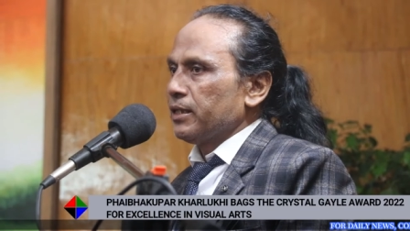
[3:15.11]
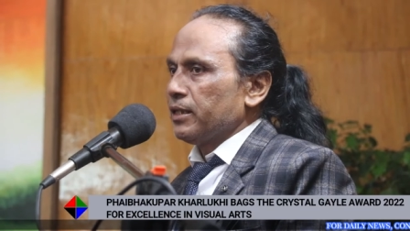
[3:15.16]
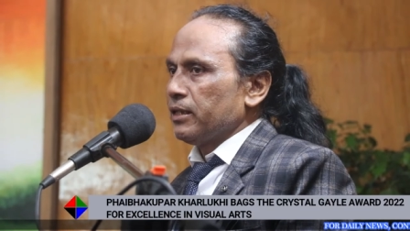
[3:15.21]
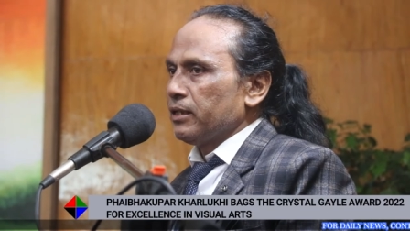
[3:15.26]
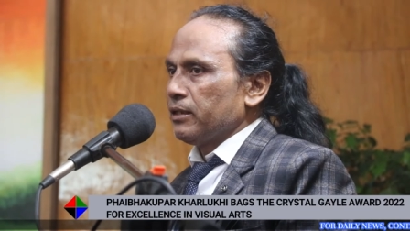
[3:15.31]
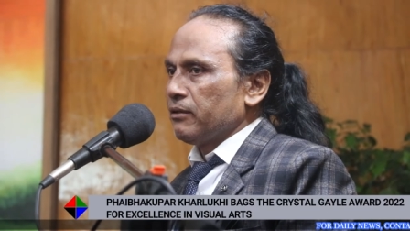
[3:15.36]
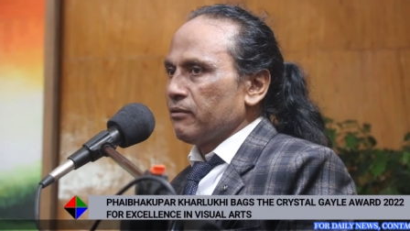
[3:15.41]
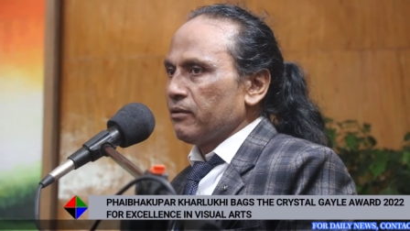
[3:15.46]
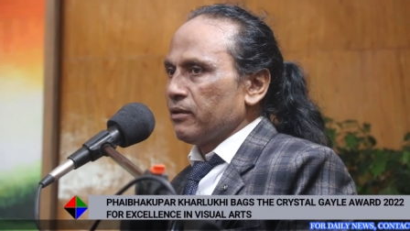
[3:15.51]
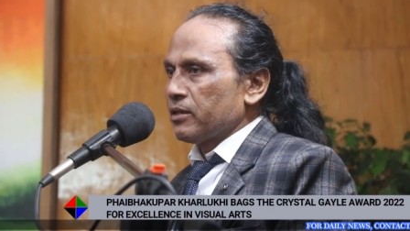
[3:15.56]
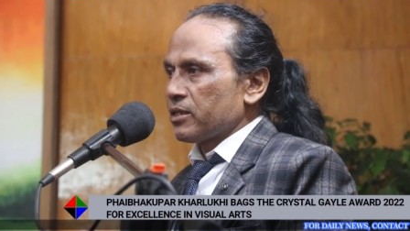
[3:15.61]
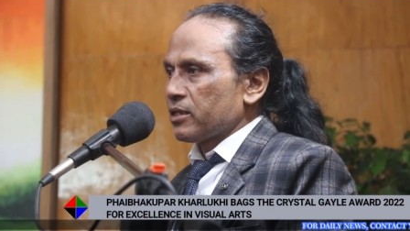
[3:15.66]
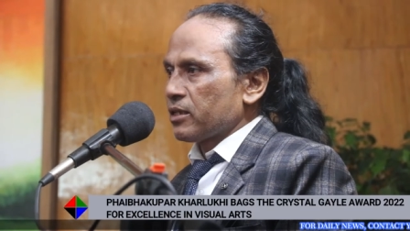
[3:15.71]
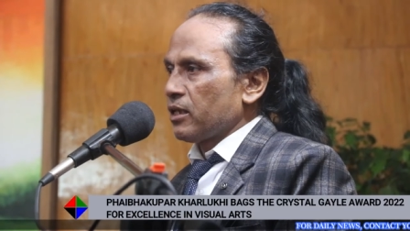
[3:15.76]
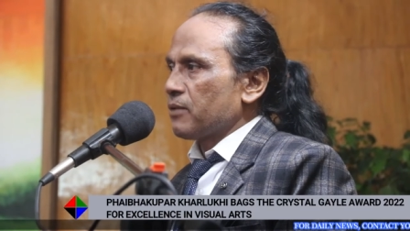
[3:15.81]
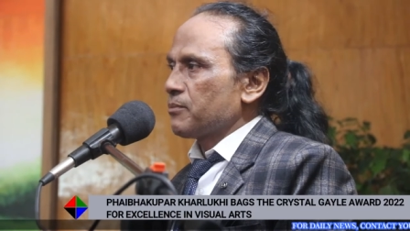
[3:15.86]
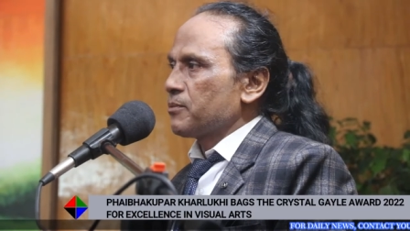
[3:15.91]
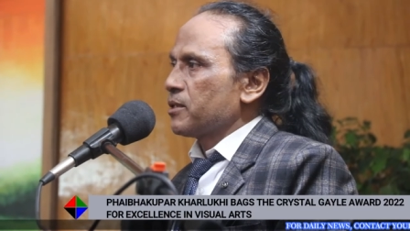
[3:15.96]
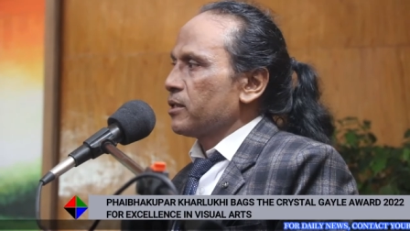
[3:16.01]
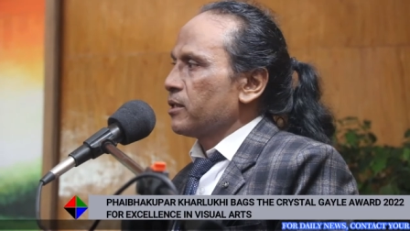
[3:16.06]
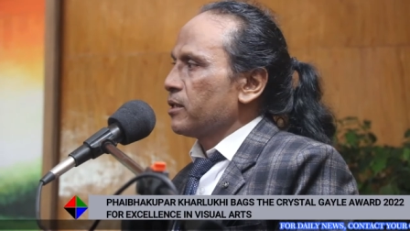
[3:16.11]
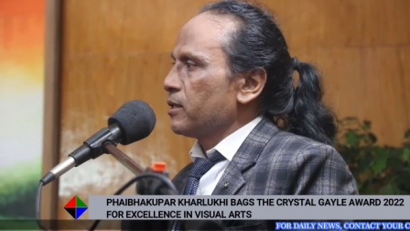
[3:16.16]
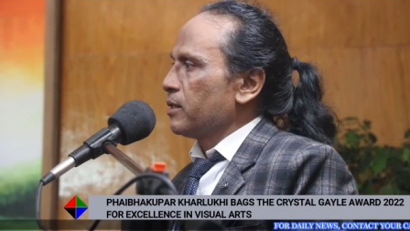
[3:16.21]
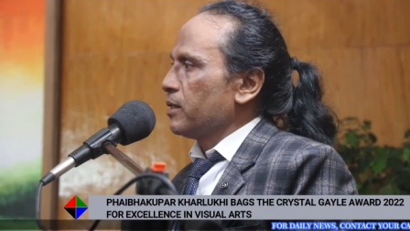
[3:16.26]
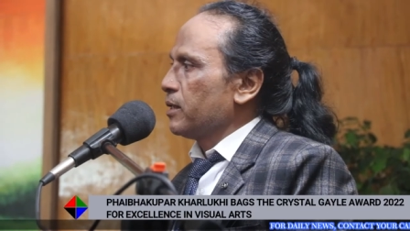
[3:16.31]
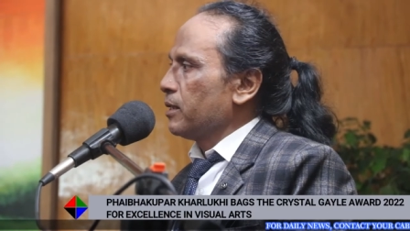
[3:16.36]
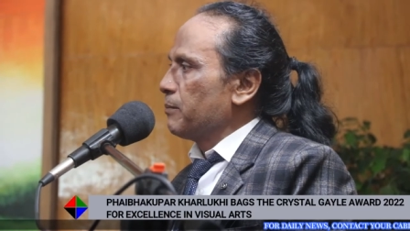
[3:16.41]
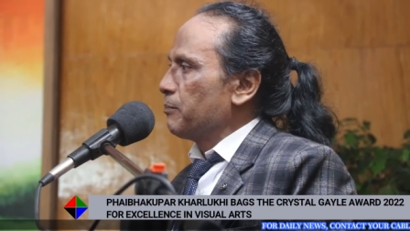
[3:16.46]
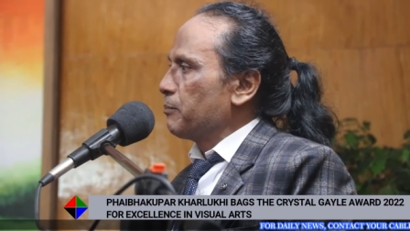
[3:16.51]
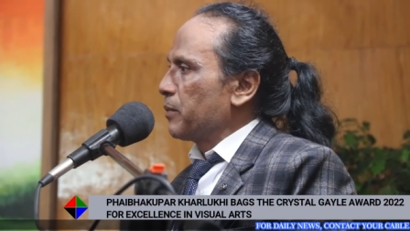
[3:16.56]
in sculpture,
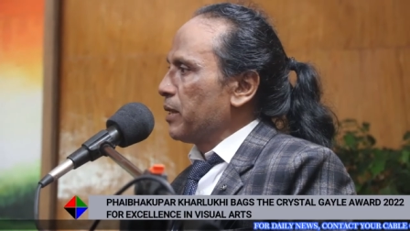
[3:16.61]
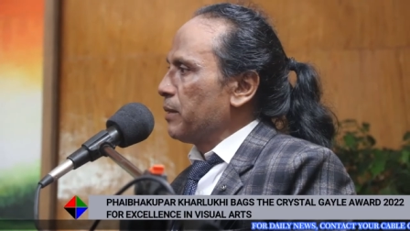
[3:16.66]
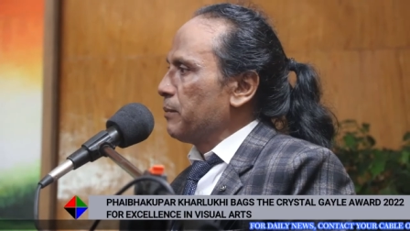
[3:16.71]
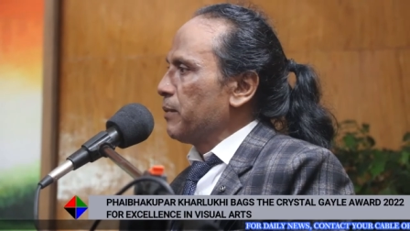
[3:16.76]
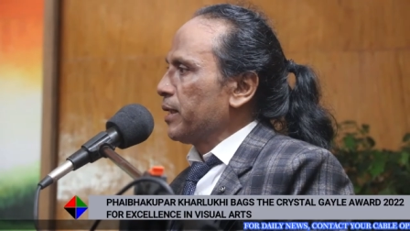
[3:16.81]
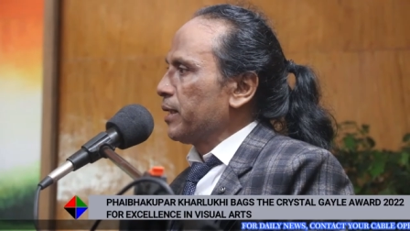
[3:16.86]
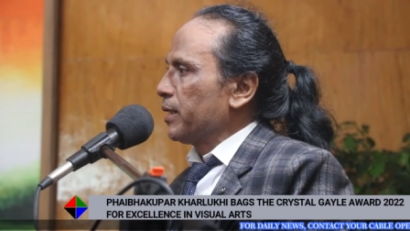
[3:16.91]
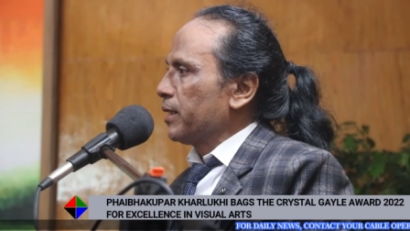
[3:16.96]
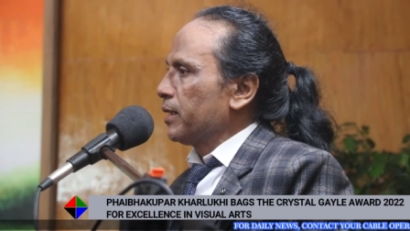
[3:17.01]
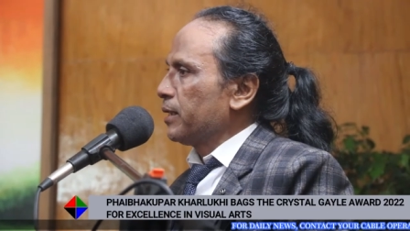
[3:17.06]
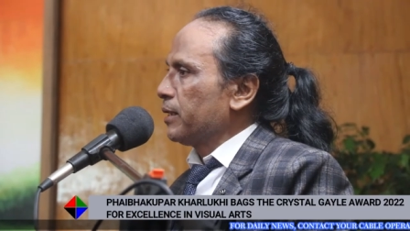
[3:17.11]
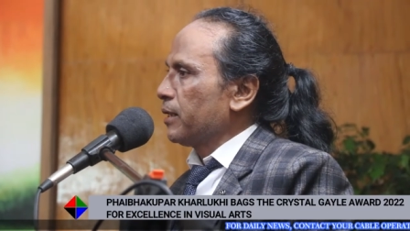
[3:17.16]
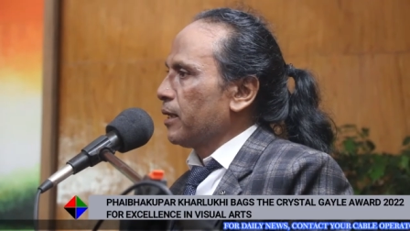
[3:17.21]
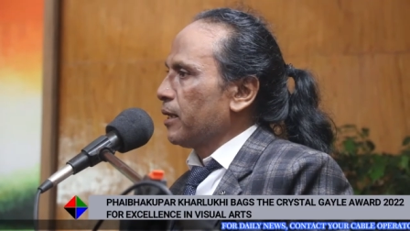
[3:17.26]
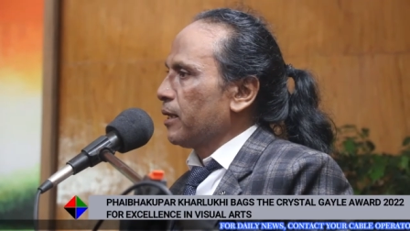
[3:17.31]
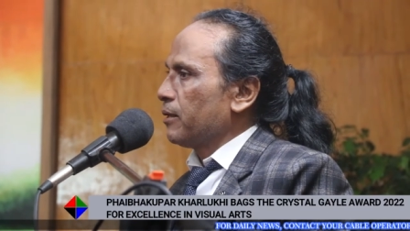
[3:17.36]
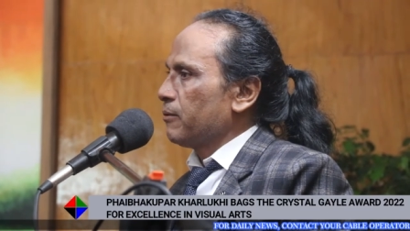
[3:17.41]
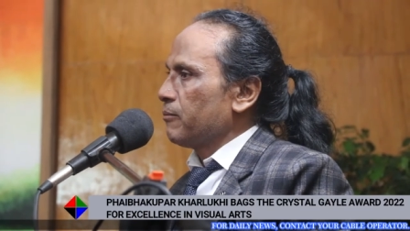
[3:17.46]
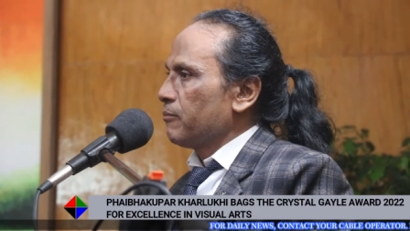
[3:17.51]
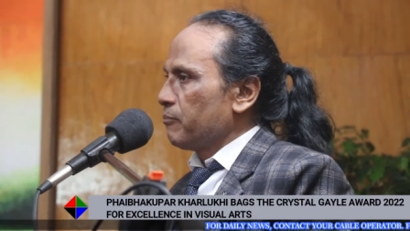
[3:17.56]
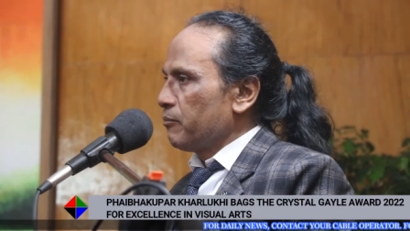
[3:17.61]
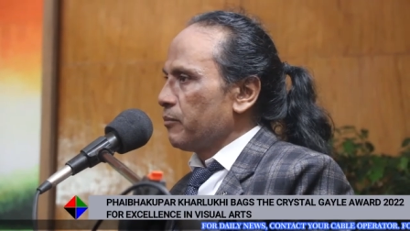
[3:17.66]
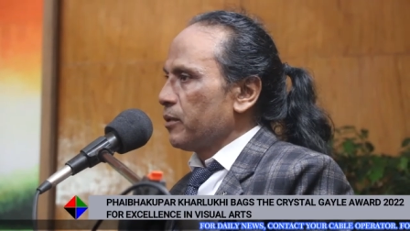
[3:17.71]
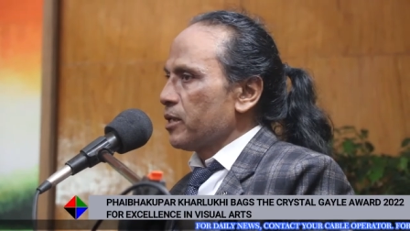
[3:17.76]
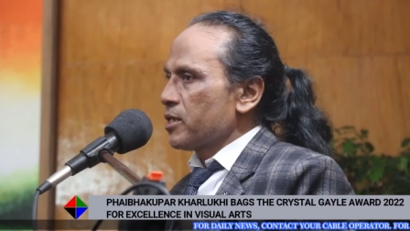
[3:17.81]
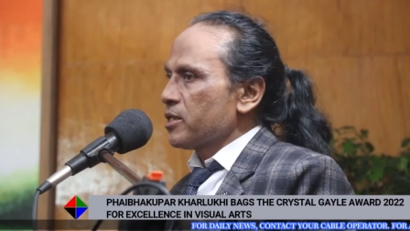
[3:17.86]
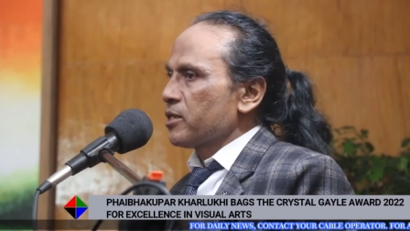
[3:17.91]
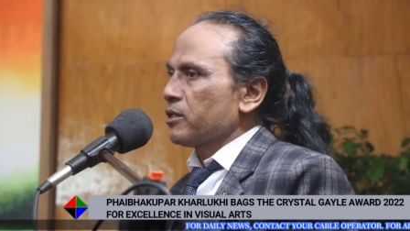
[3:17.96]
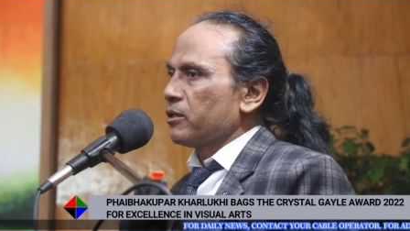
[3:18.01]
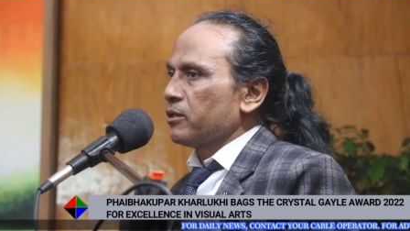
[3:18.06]
in printmaking, and
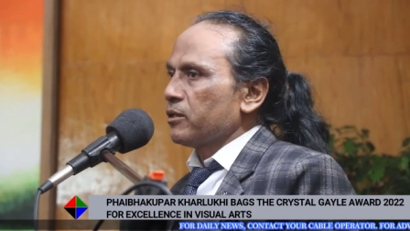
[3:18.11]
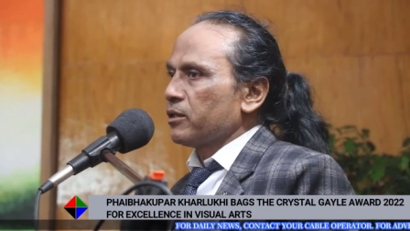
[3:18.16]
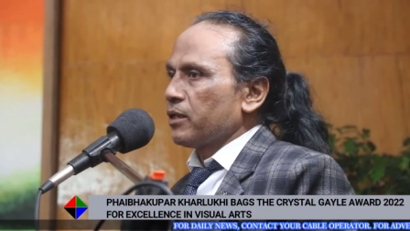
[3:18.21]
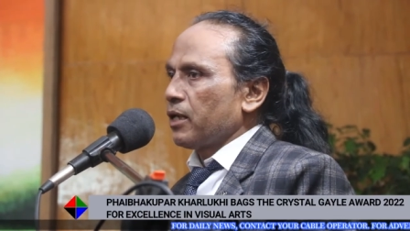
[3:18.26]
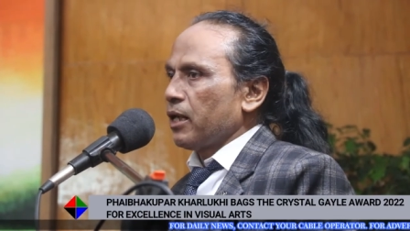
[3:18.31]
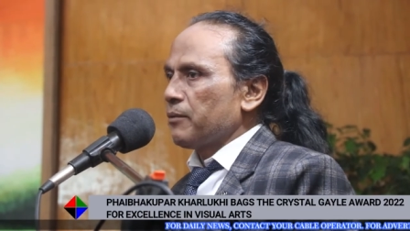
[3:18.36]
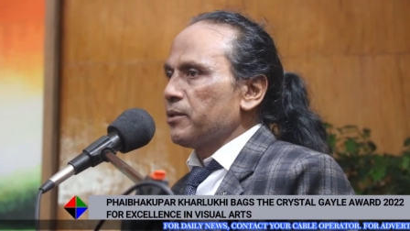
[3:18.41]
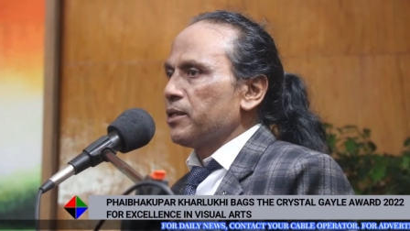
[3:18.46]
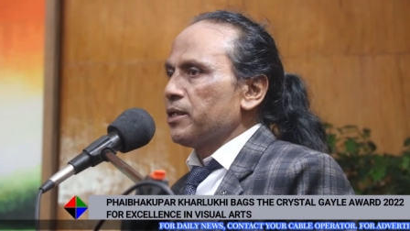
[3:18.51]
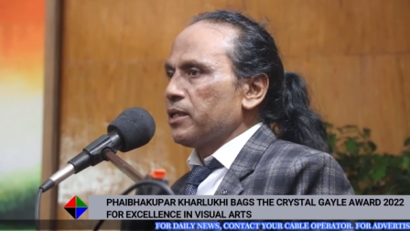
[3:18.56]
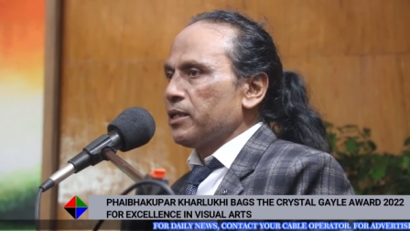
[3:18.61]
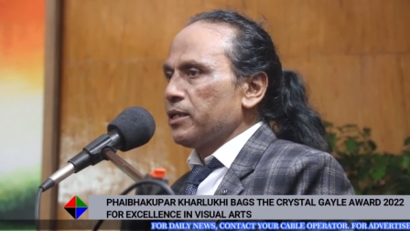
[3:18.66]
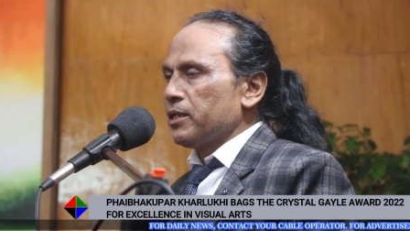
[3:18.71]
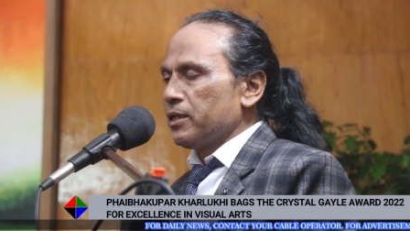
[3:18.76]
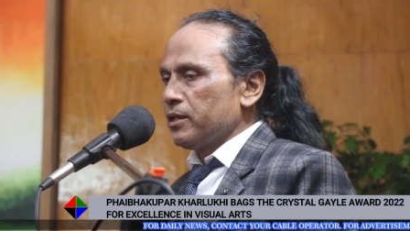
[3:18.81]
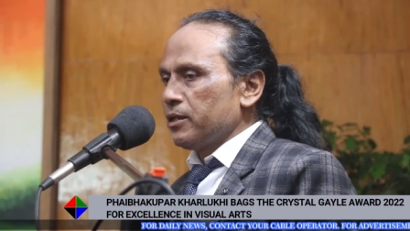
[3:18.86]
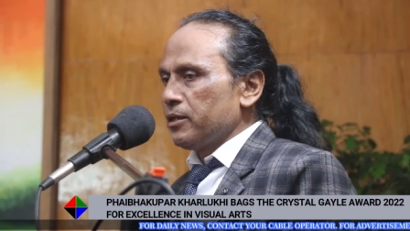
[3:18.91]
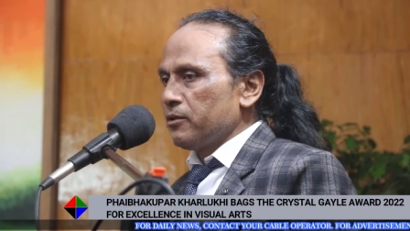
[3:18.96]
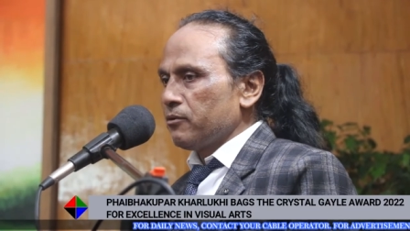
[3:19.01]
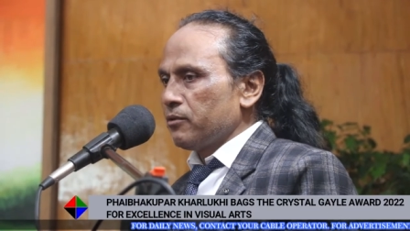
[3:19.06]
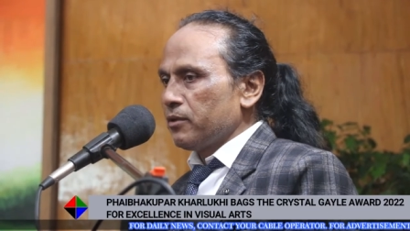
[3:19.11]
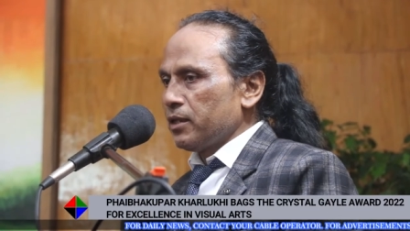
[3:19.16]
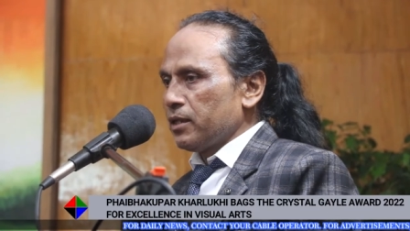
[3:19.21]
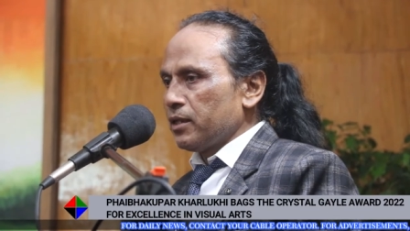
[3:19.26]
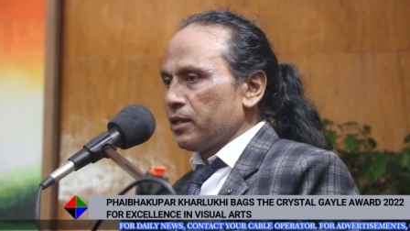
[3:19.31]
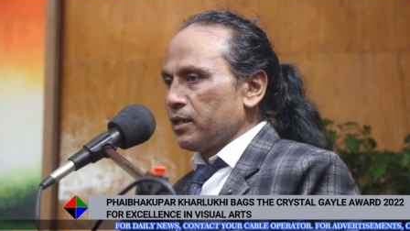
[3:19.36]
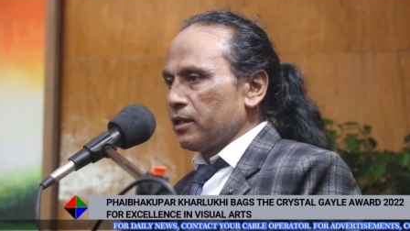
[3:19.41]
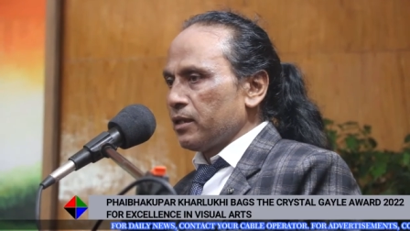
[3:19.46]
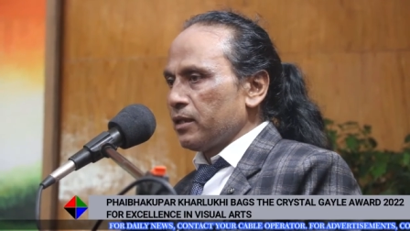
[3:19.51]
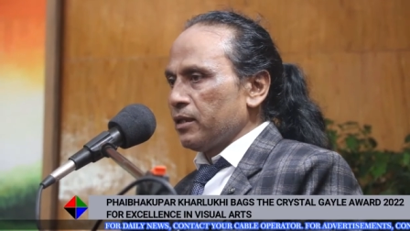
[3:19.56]
various other, even in, you know, in
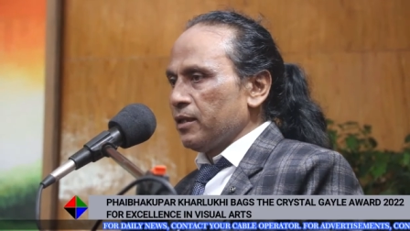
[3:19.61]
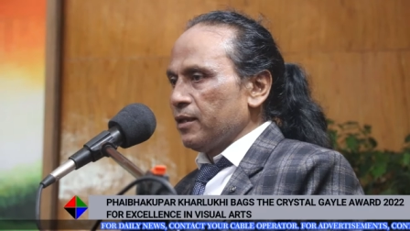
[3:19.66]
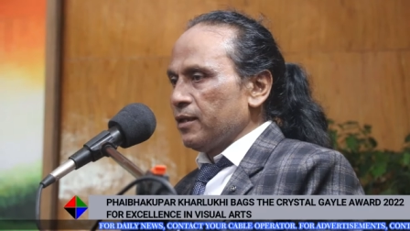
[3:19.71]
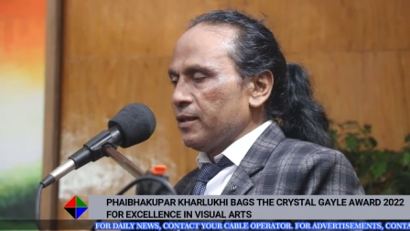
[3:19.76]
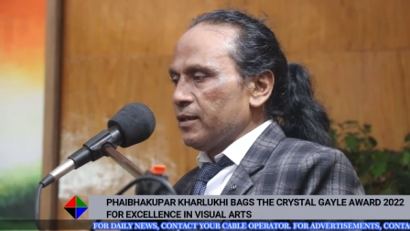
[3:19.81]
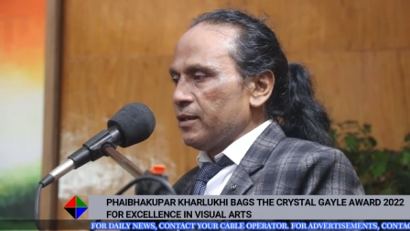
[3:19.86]
a